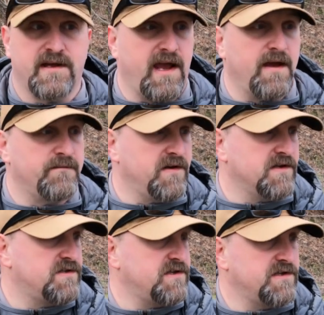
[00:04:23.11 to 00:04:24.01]

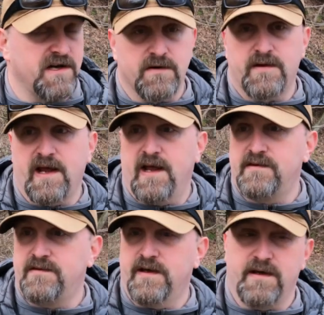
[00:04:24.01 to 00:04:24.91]
catfish to channel
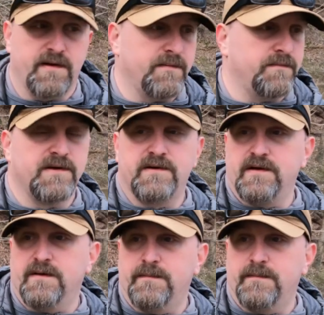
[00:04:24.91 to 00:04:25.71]
cat to bluegill,